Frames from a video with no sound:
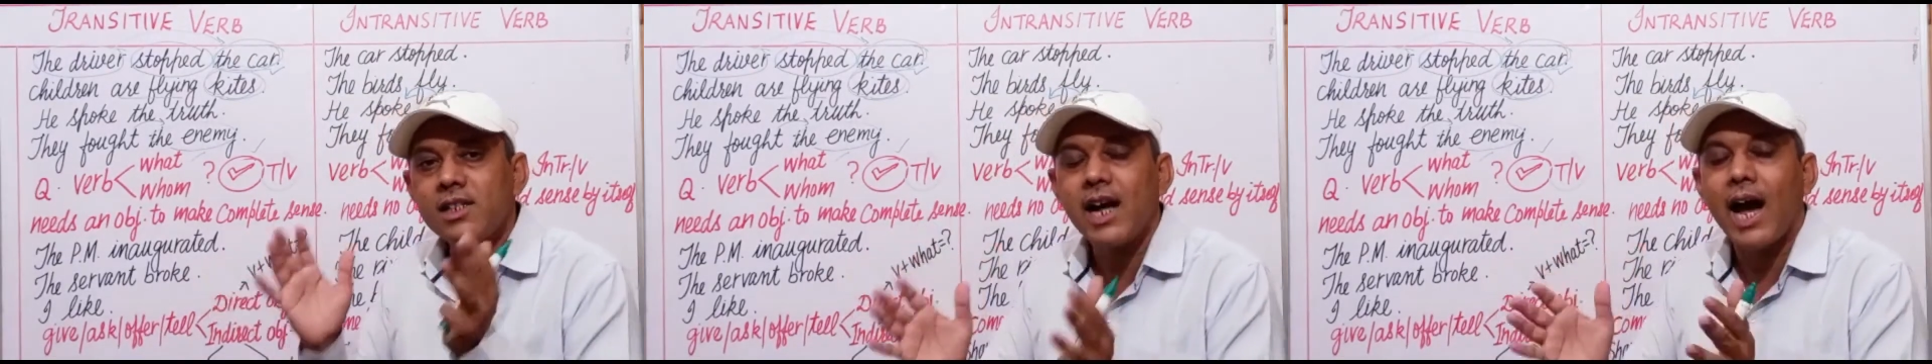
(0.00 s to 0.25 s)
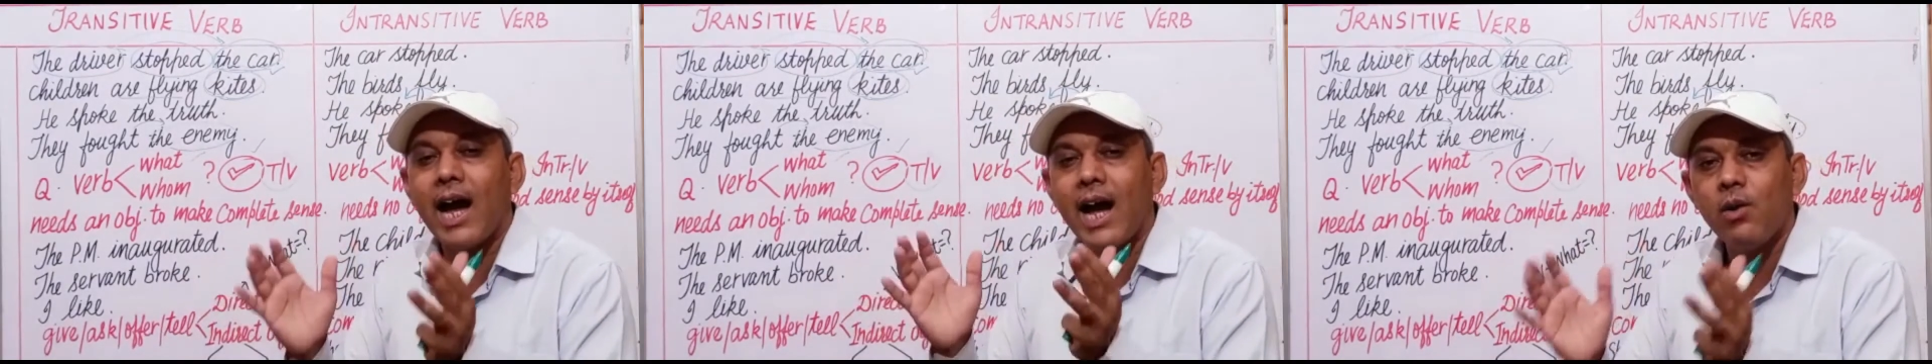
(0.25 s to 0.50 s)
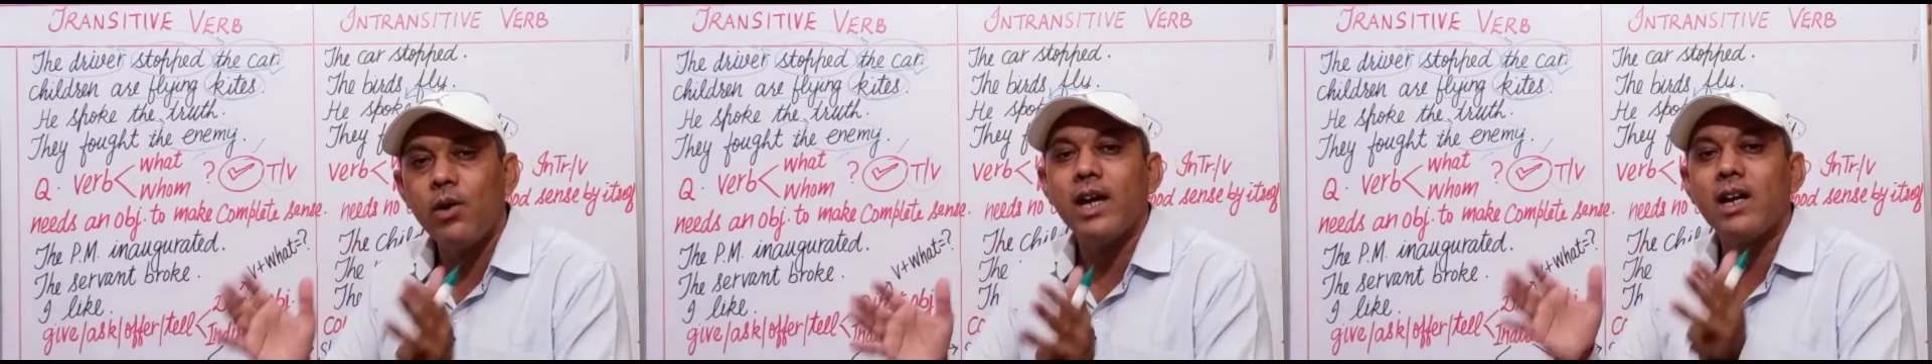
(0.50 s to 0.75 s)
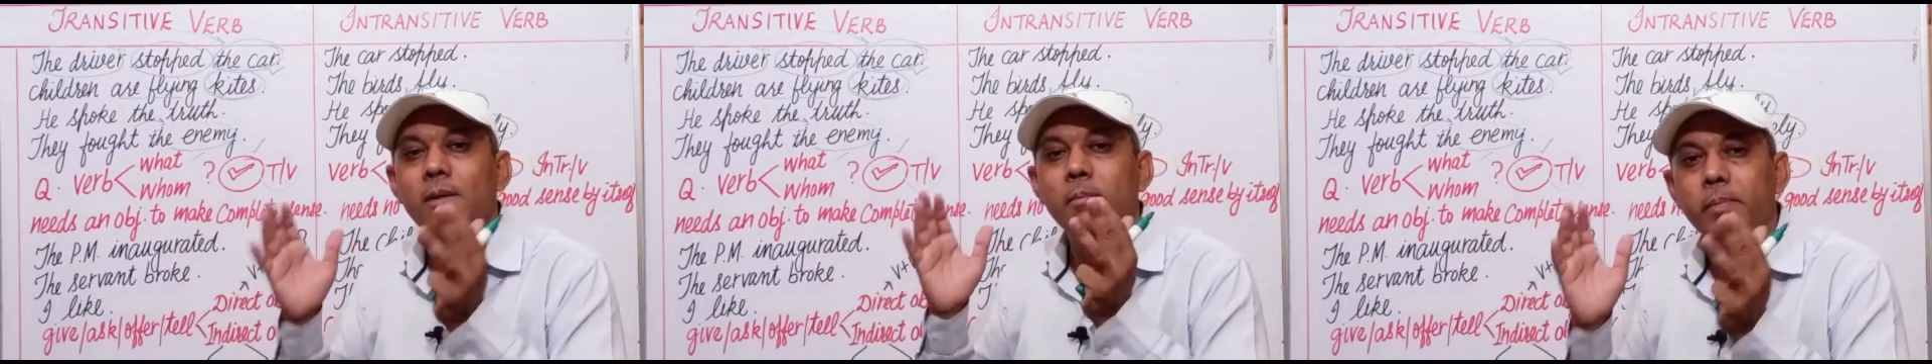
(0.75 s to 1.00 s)
have a
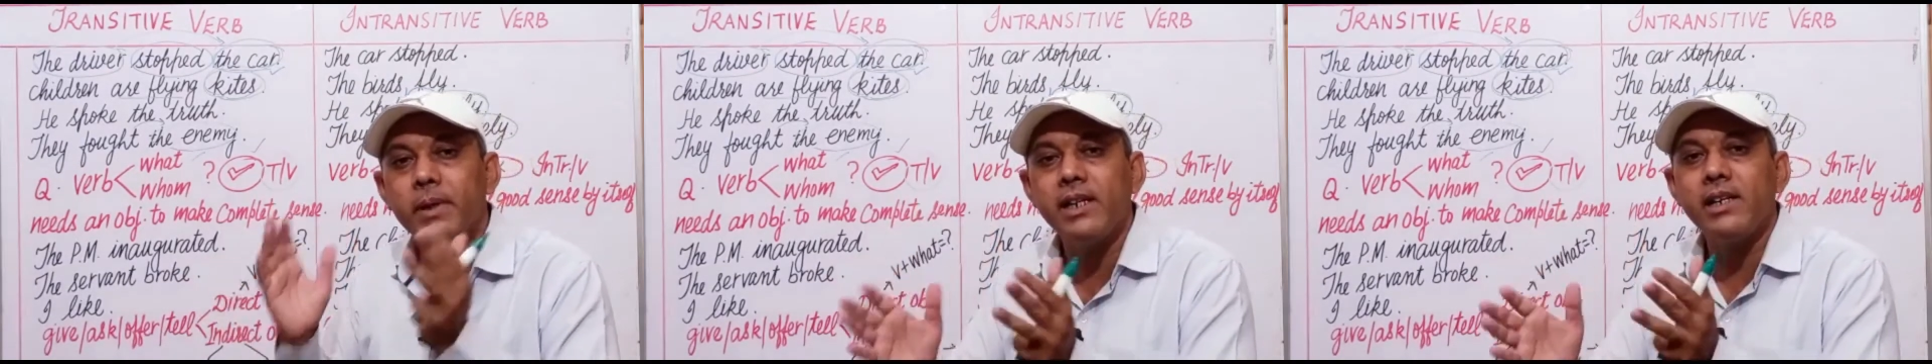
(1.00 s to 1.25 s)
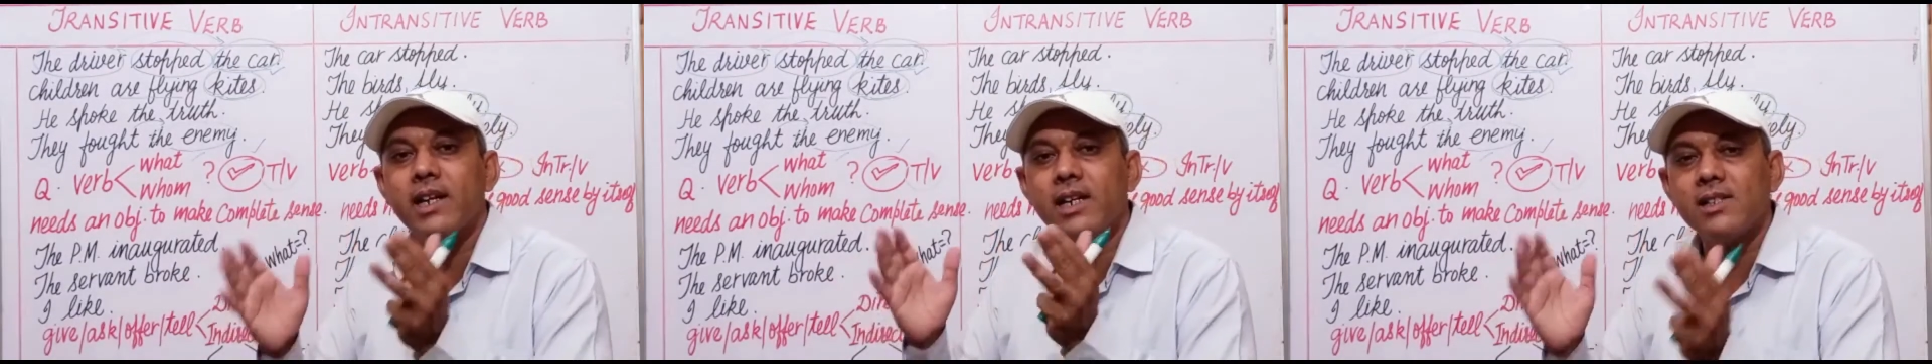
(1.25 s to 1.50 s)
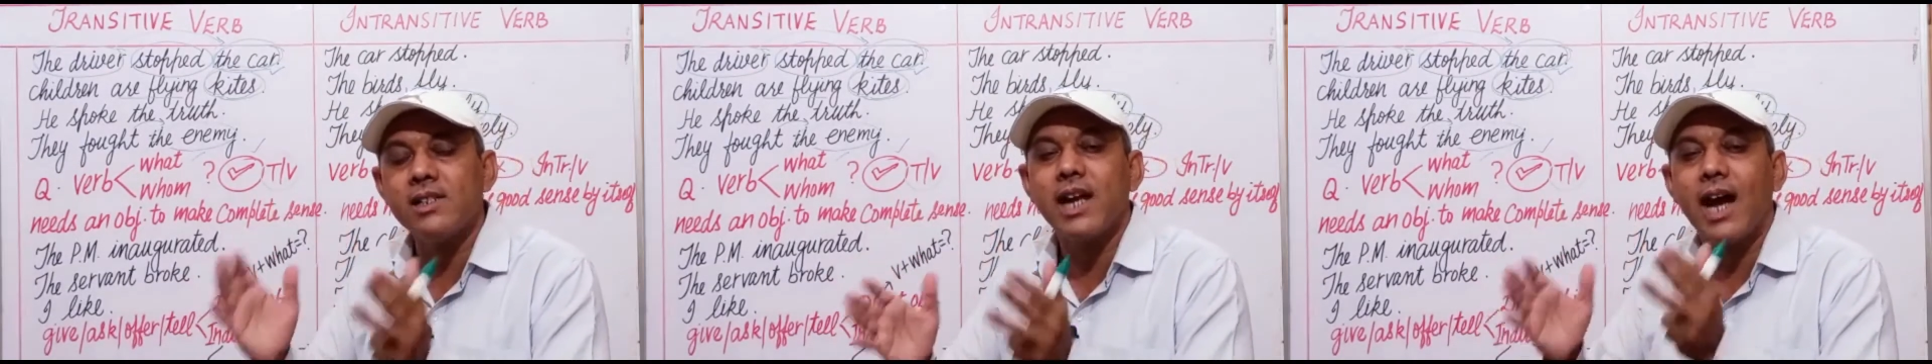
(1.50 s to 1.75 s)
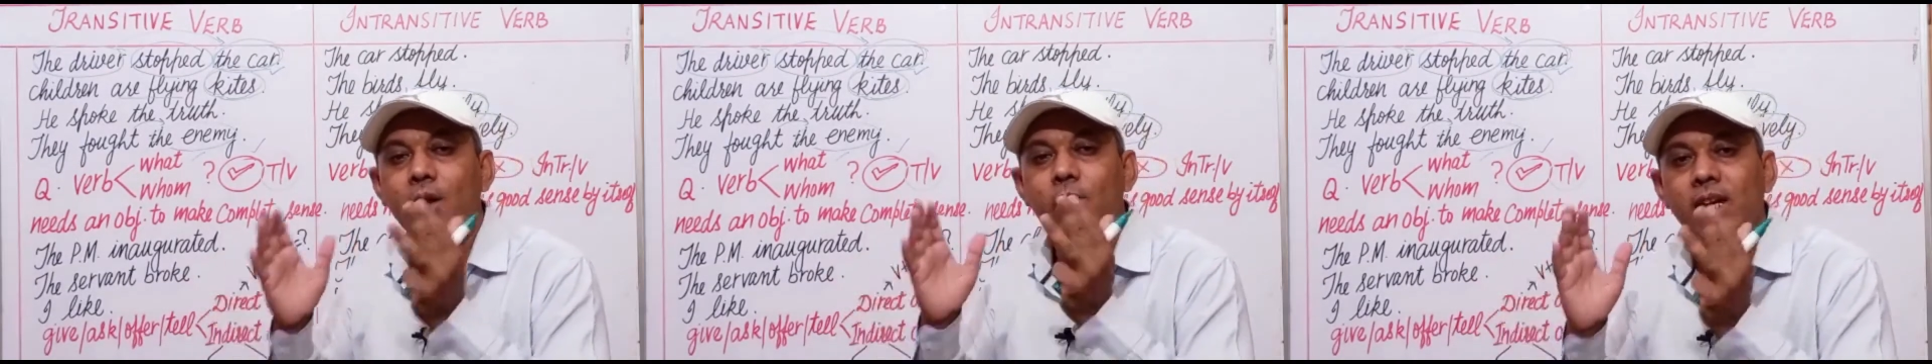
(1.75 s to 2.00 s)

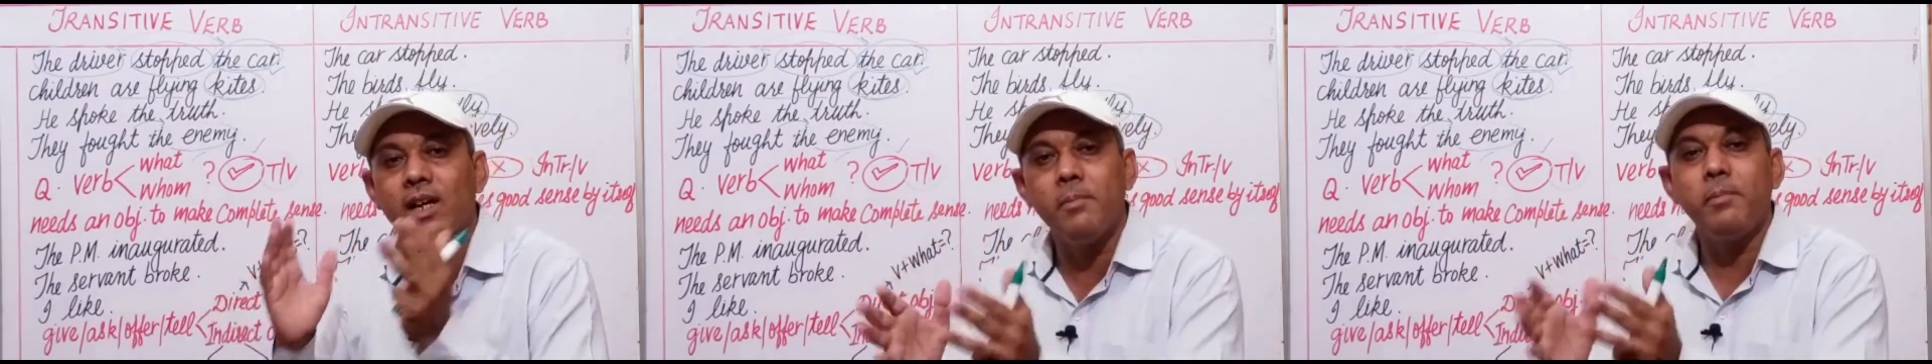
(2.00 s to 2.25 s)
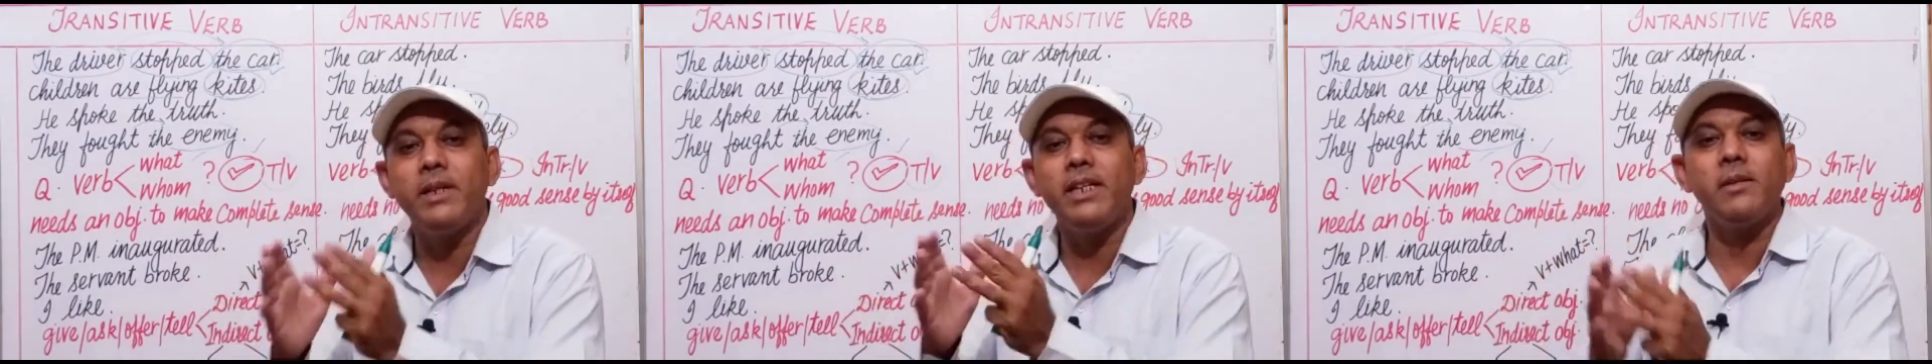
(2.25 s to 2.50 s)
complete